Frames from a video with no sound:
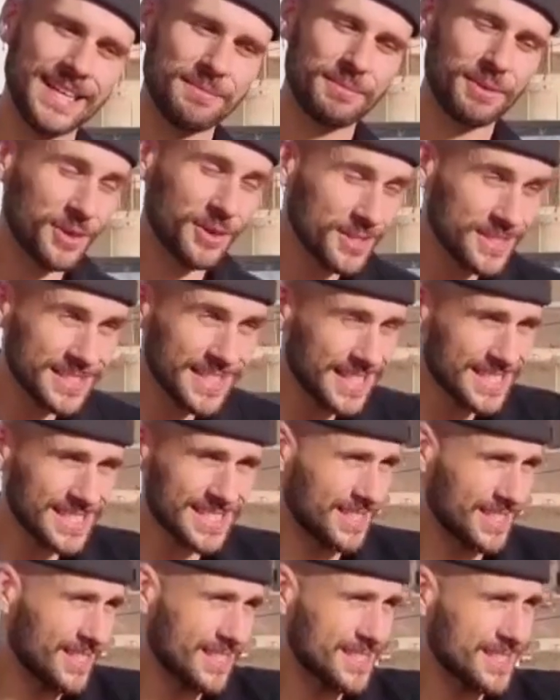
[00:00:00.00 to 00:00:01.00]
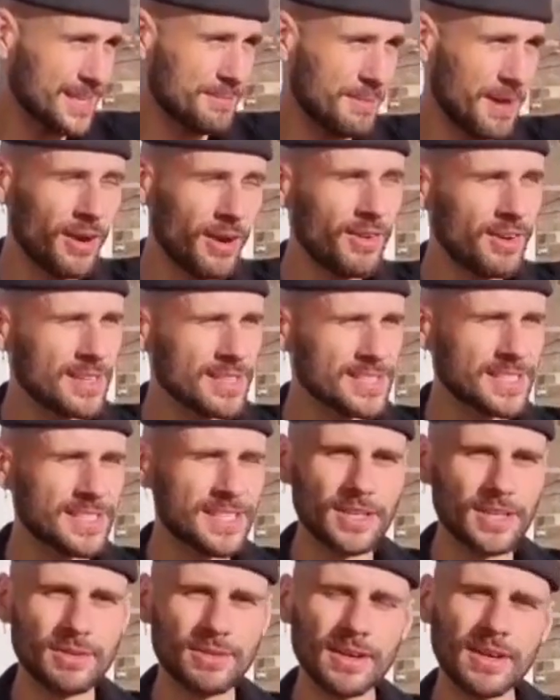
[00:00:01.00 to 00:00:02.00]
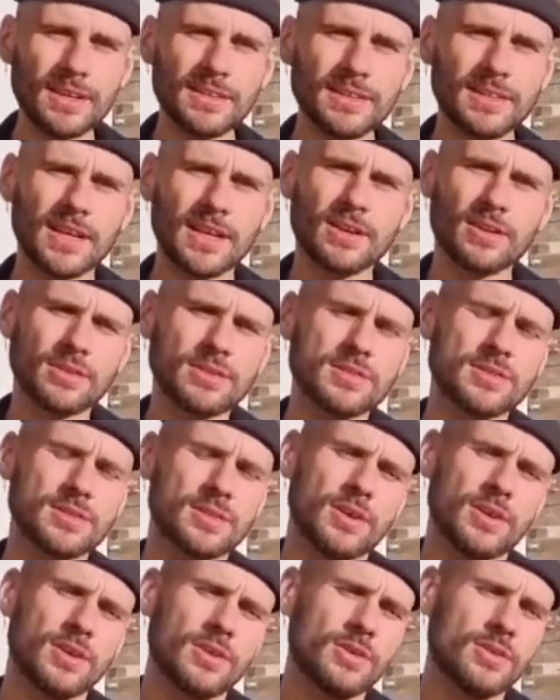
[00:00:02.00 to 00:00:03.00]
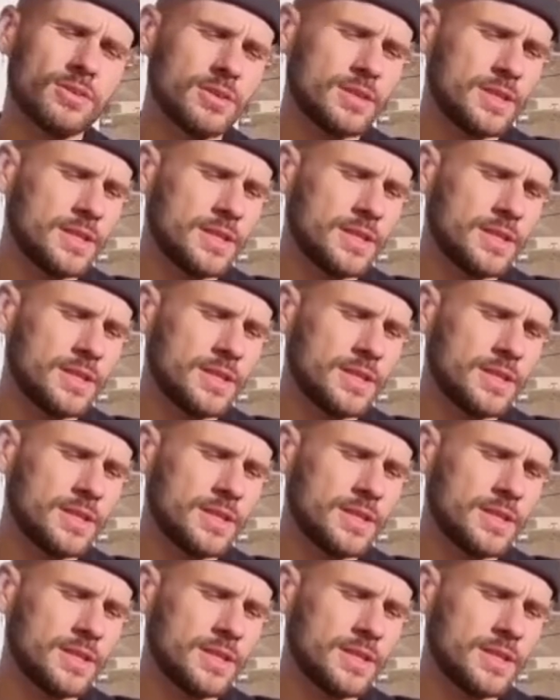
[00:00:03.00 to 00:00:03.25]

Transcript: Because there are still some areas in Iran, they're not so,